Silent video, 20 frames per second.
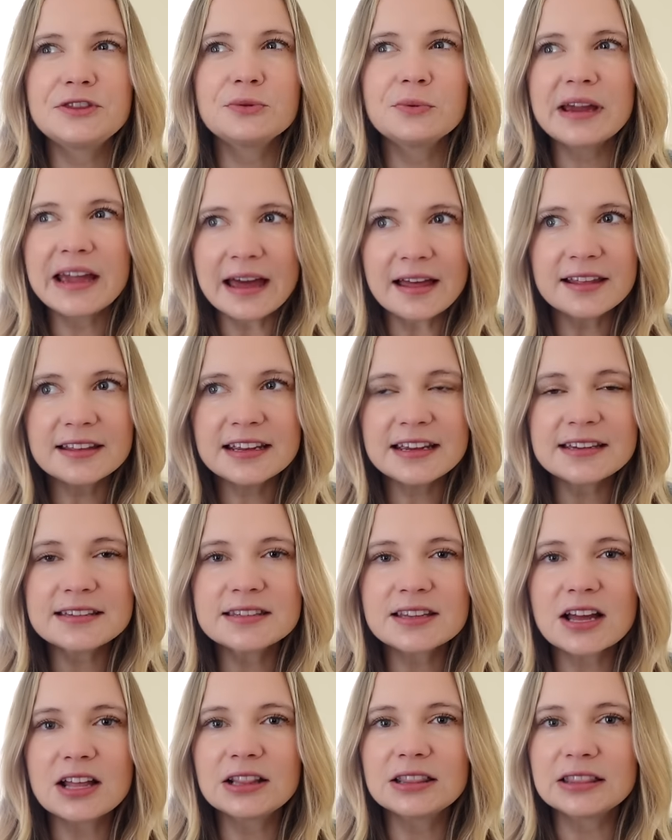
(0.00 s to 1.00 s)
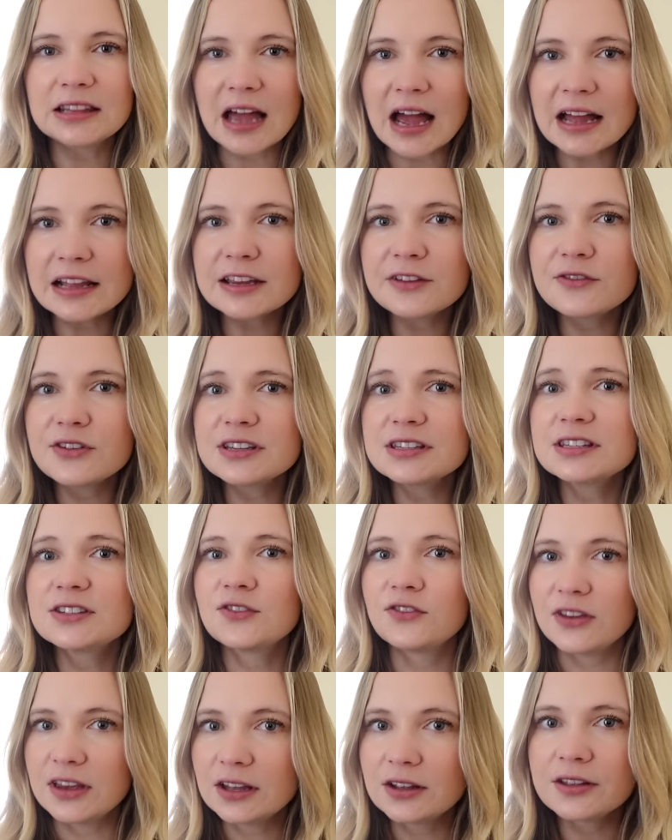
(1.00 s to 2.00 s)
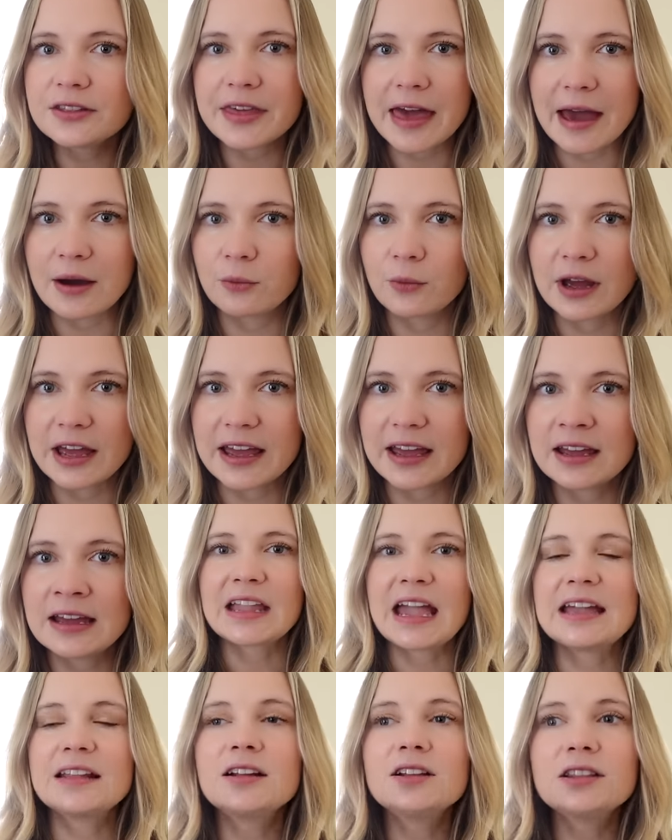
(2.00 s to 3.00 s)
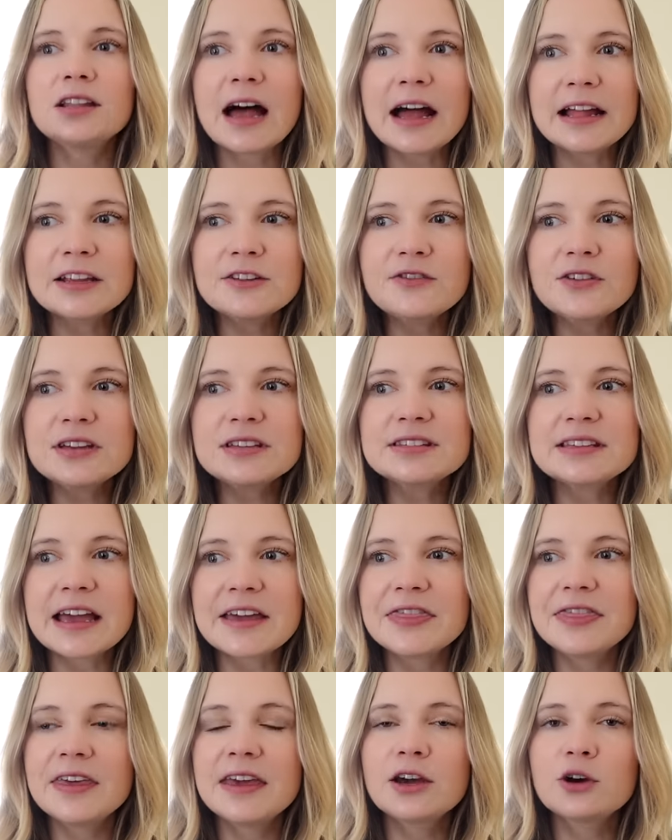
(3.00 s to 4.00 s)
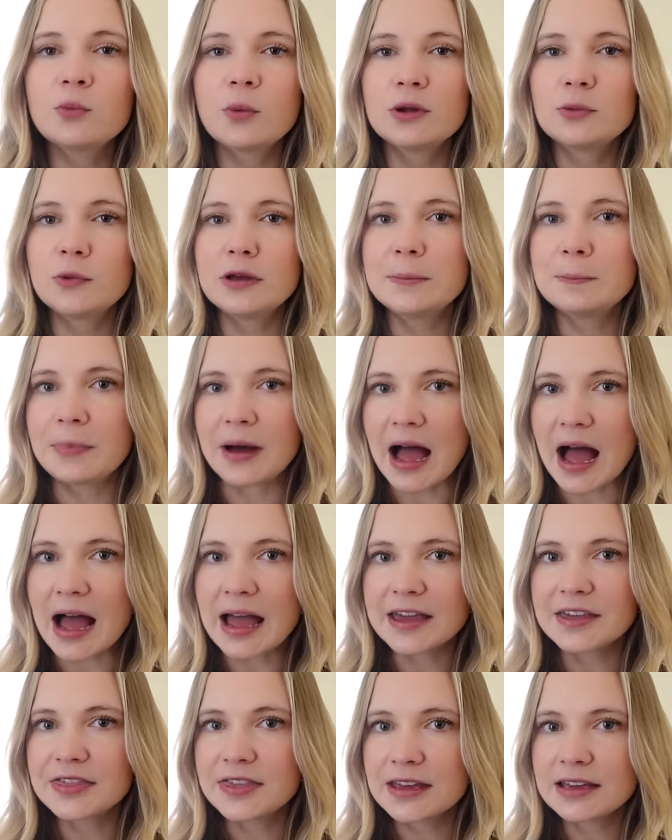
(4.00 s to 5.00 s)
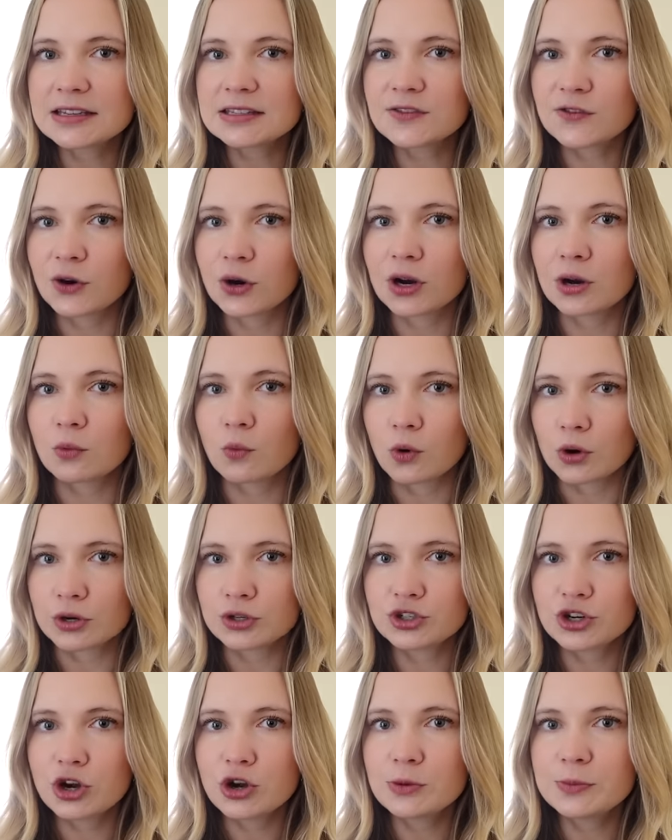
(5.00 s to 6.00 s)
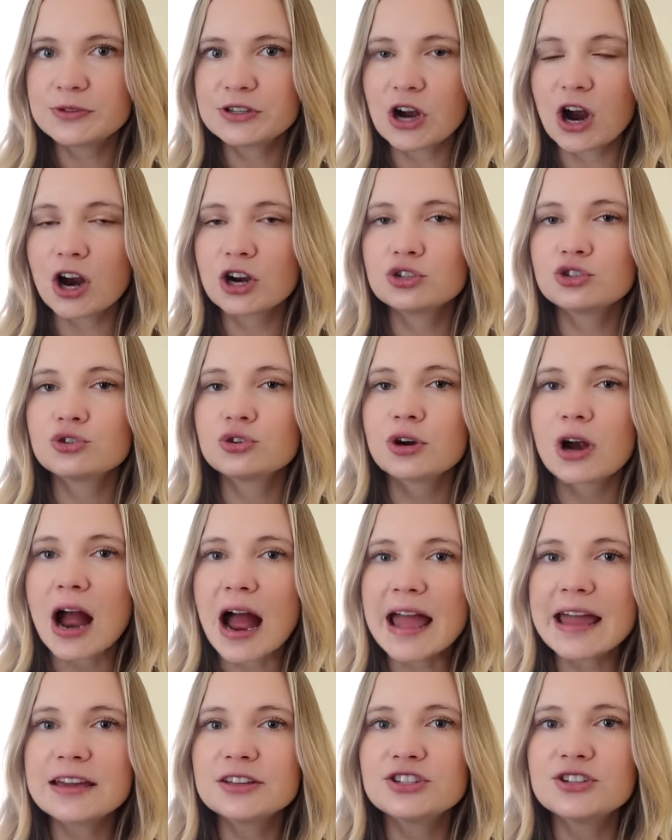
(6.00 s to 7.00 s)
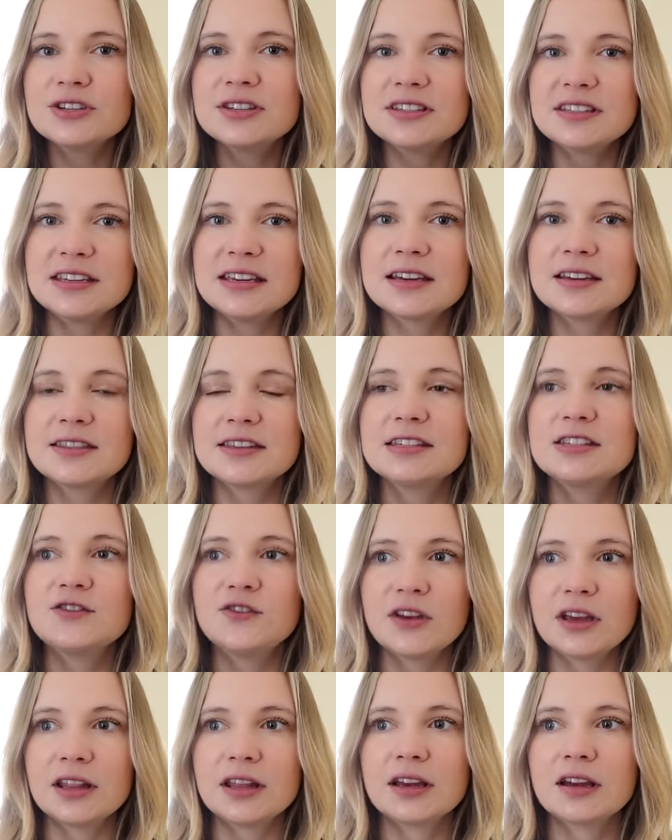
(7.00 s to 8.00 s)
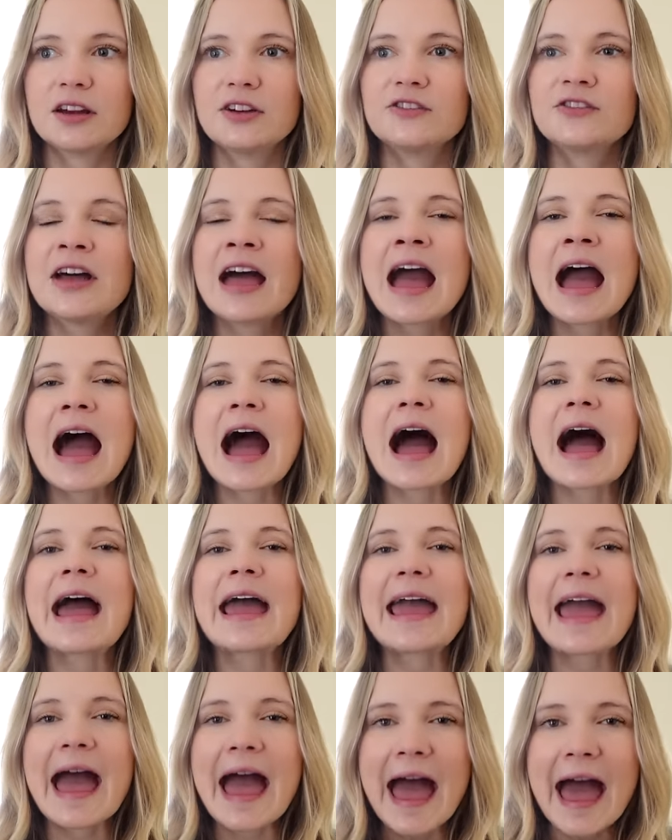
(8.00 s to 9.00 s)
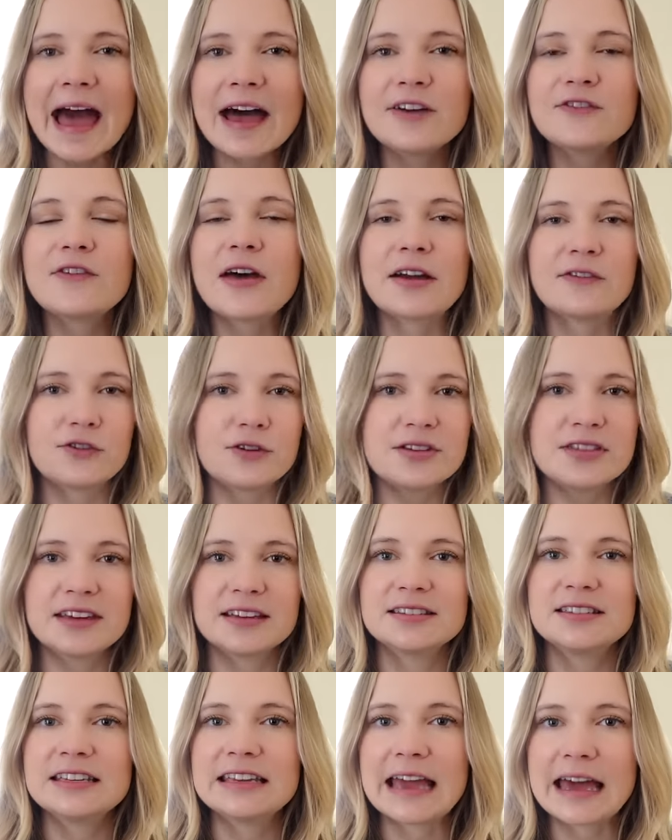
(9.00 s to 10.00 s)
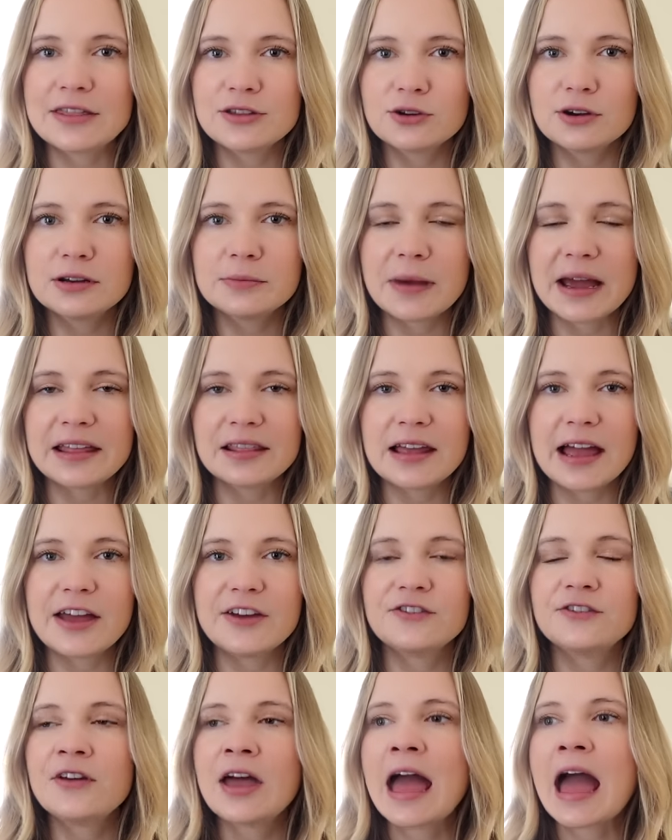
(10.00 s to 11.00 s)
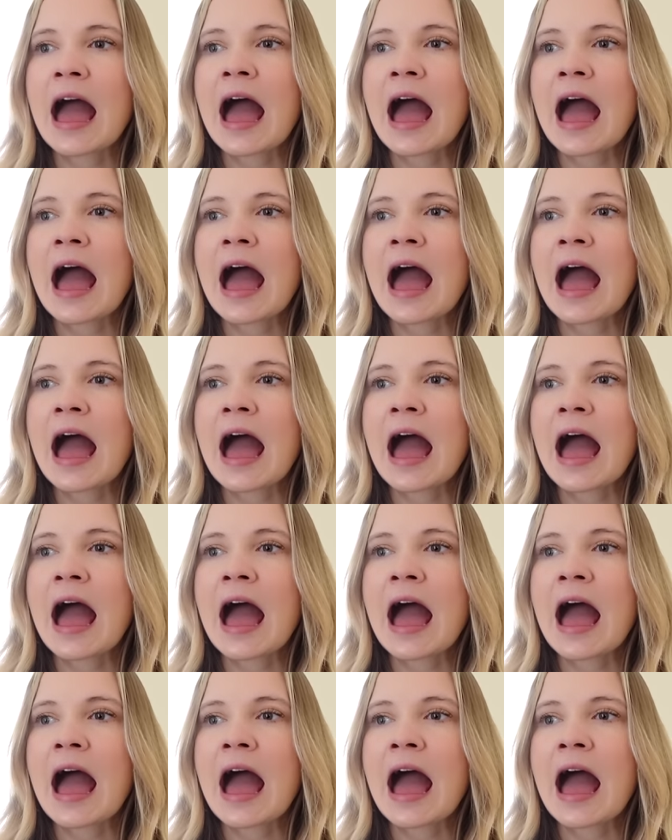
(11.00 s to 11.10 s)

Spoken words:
the reality is a lot of us feel that way. And a lot of us, I think, when we buy things for our wardrobes, are trying to seek this feeling of, I have everything together in my life.